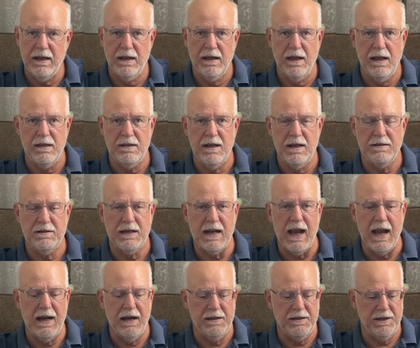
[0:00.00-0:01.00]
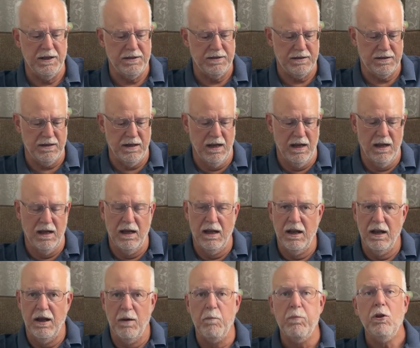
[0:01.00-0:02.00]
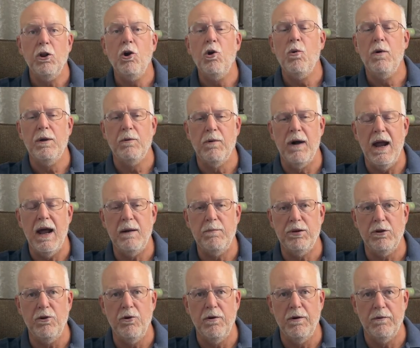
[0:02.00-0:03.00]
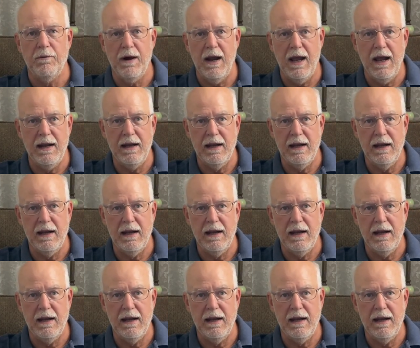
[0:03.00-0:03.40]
It's kind of just blue and red,